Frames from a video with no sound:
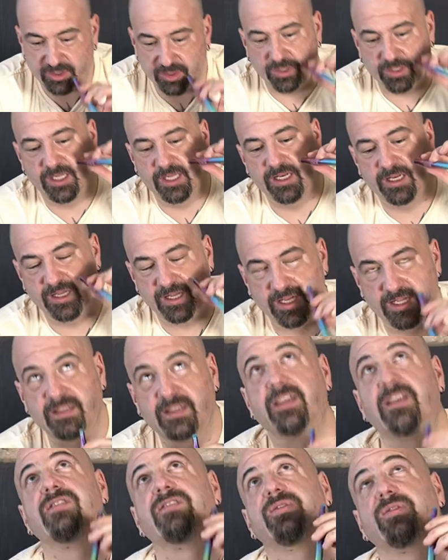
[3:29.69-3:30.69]
Don't hit it like
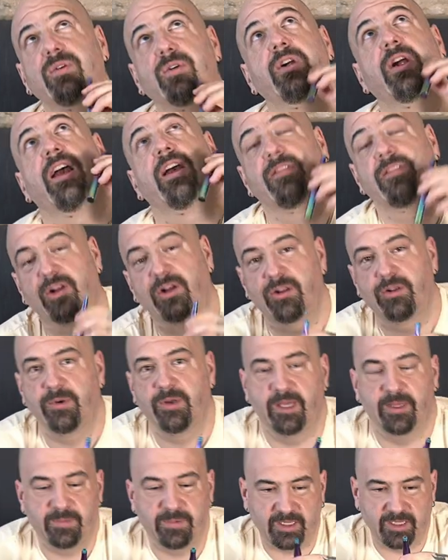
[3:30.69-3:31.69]
this or have it all the
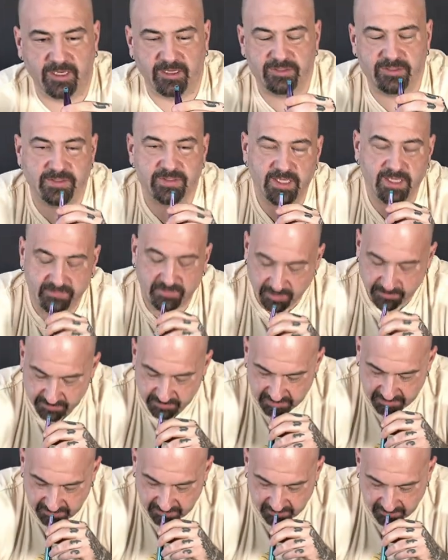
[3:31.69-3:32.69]
way up in there. Just have it up
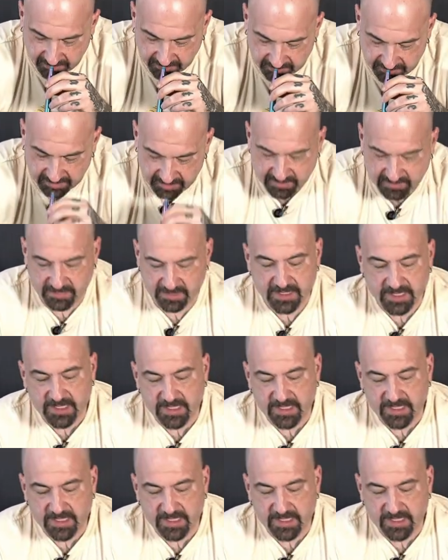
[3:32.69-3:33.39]
and down like this.